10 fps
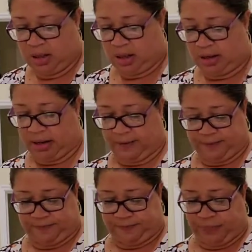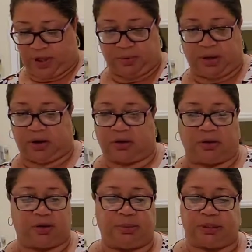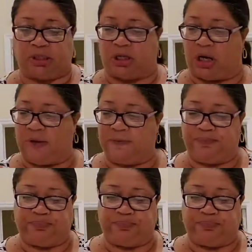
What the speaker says: all right, there we go. A little bit of salt.